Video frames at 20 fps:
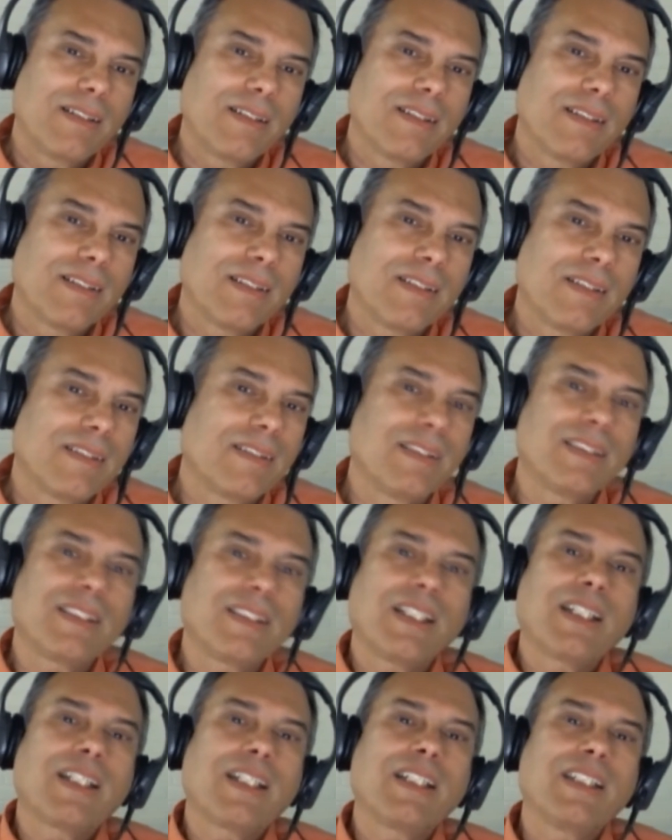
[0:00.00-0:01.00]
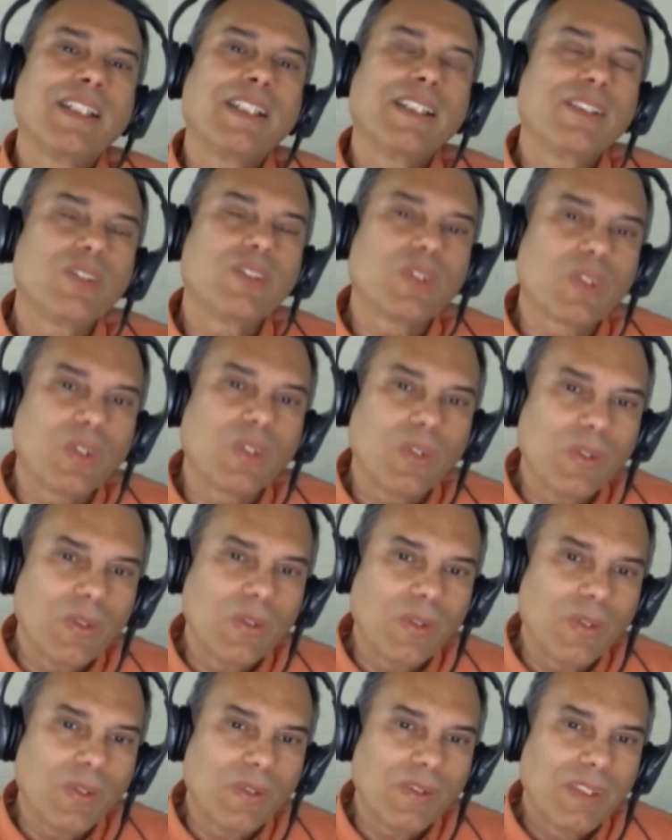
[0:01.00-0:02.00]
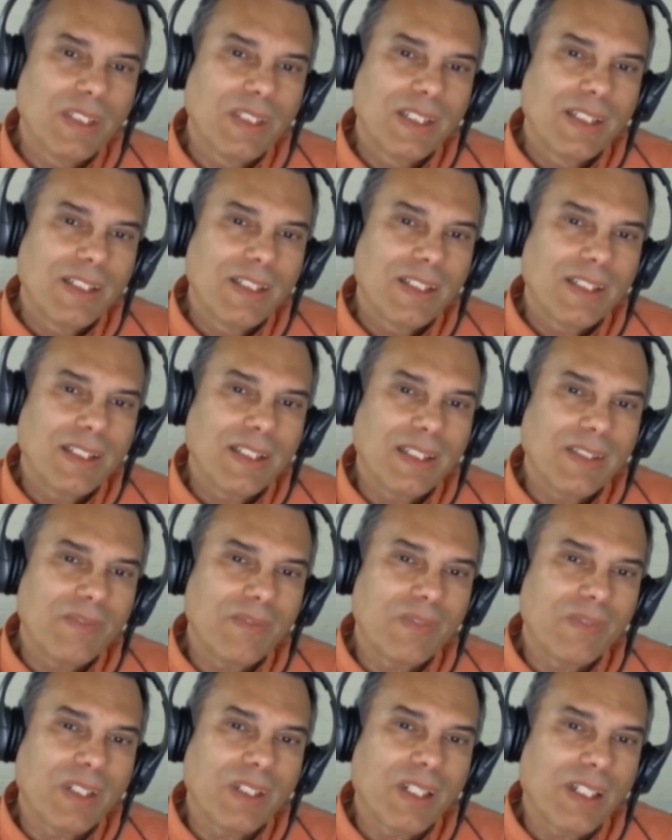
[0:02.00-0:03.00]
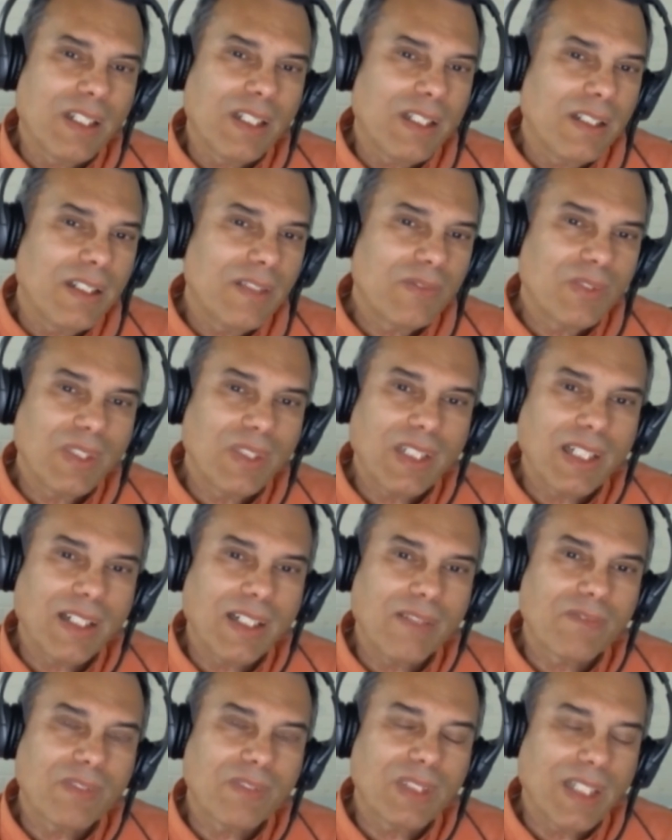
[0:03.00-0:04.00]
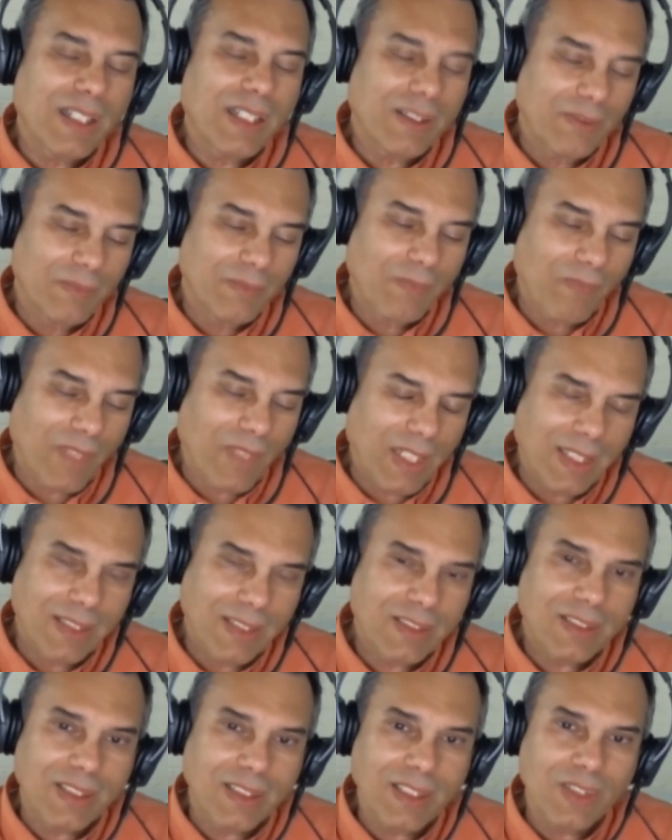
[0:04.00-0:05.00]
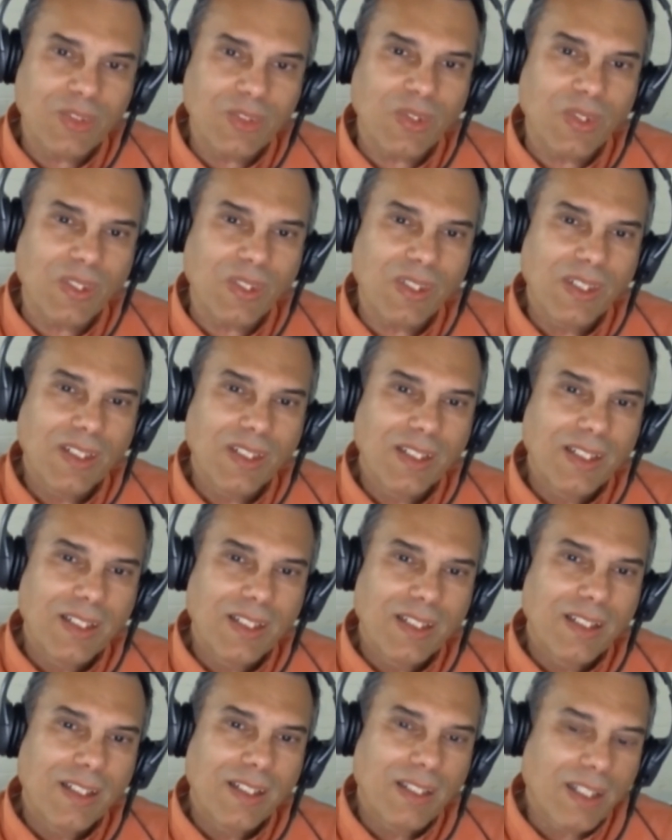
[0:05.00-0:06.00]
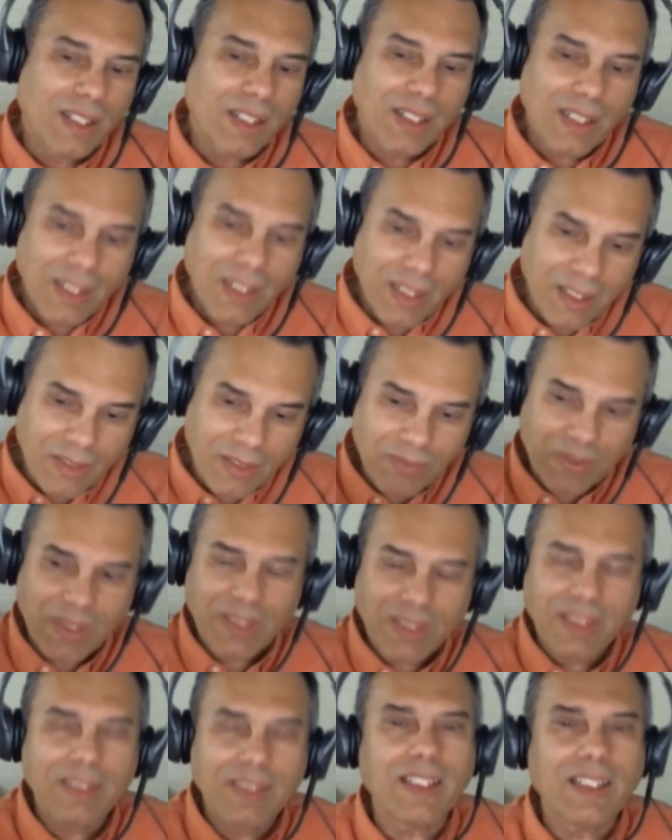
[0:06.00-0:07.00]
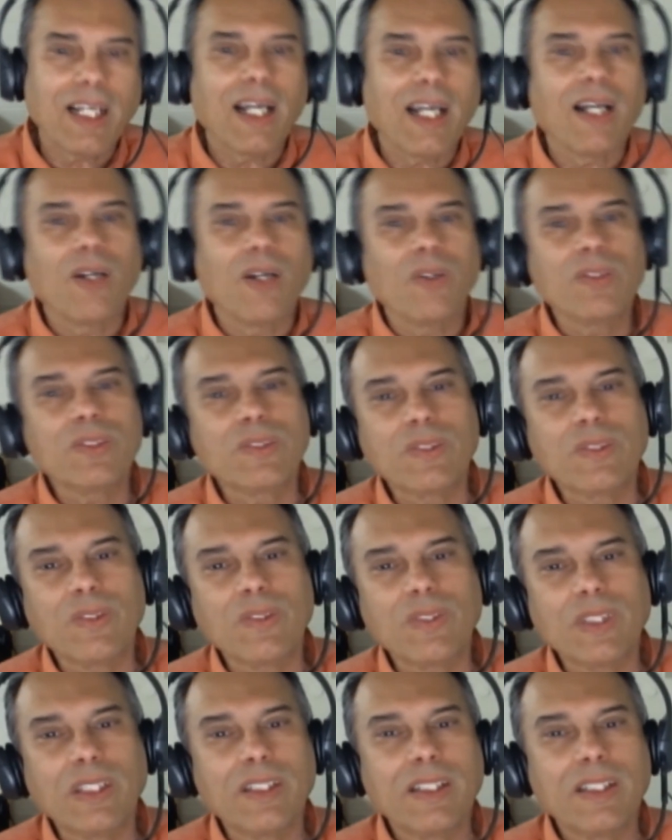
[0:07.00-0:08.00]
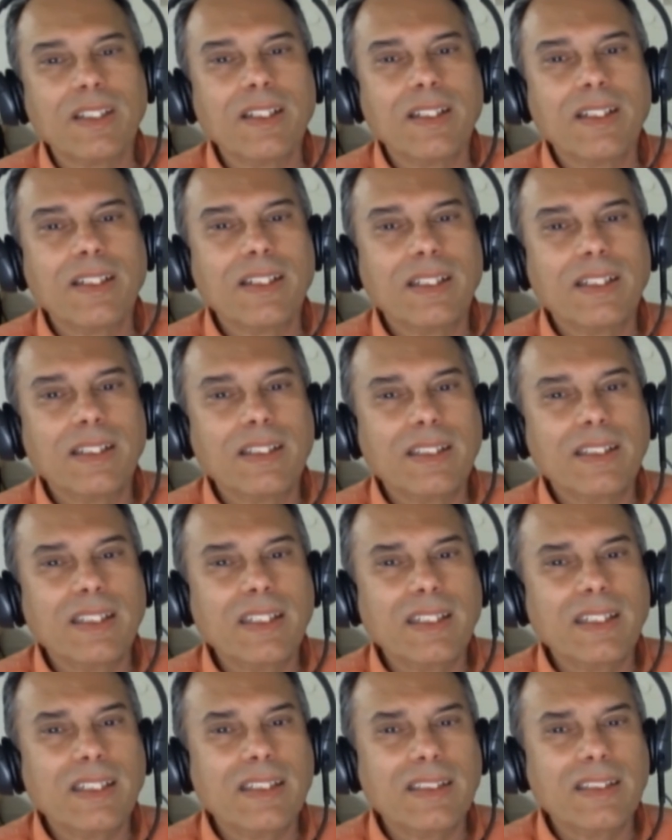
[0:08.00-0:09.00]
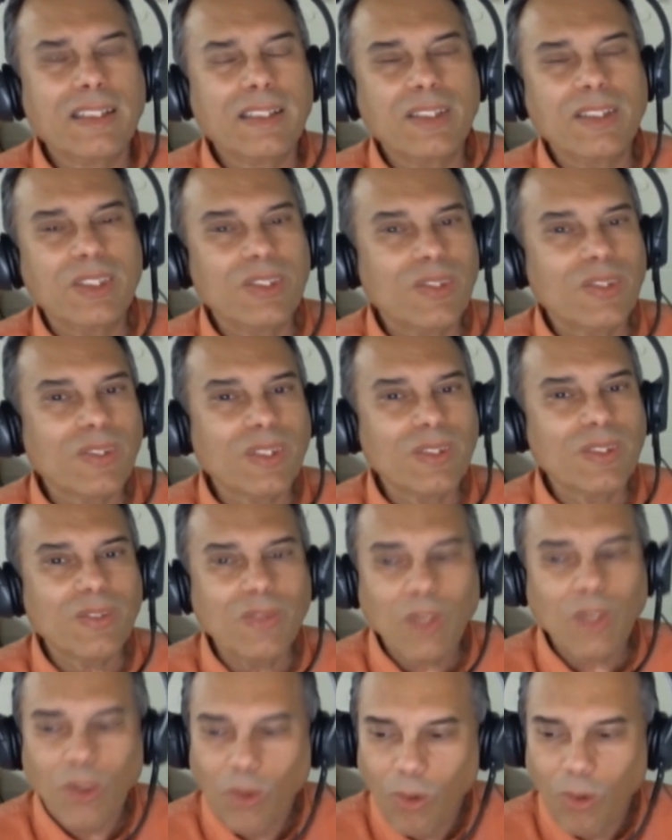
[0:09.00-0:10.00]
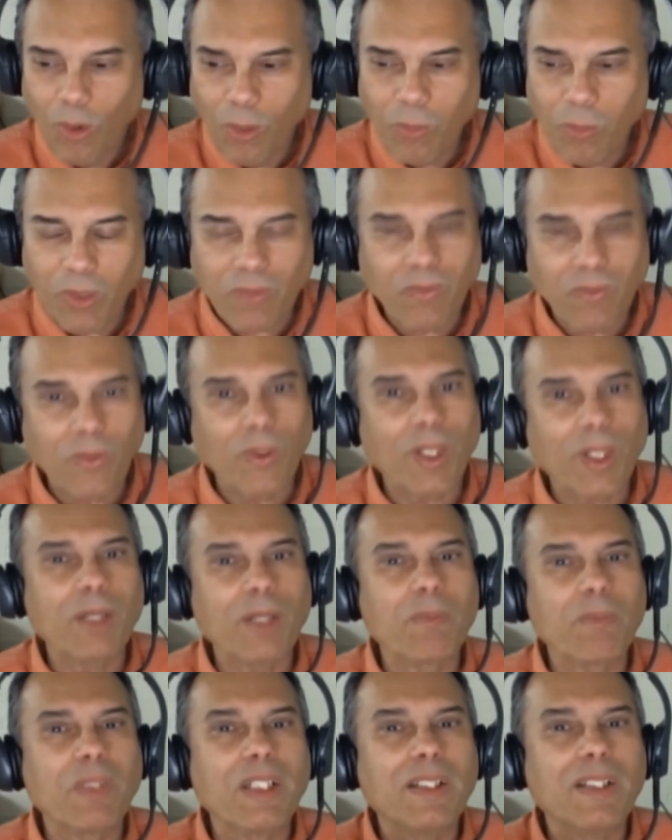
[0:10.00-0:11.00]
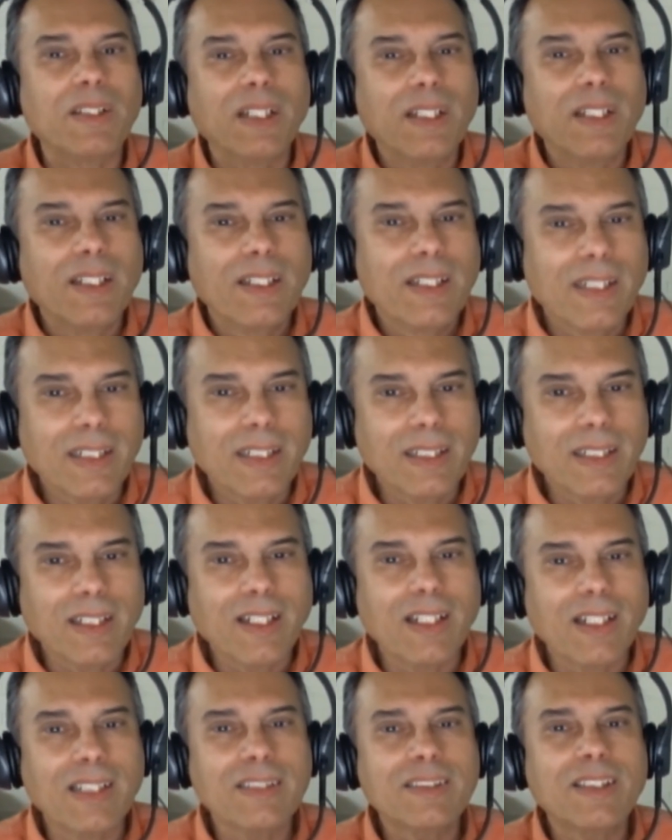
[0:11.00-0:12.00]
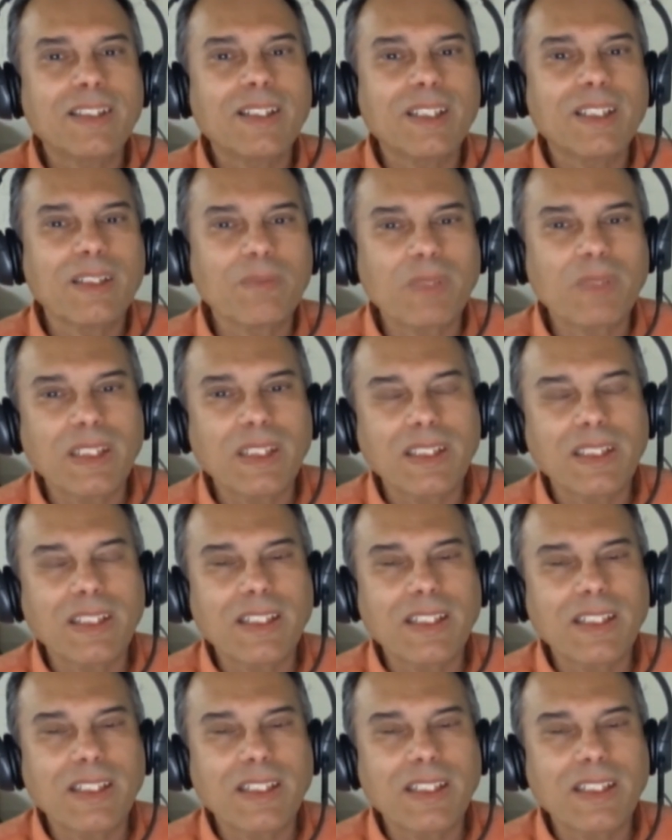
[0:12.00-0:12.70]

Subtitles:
It's like a kid in school. He would love to have his teacher live in his house so that the teacher can do the homework for him and constantly be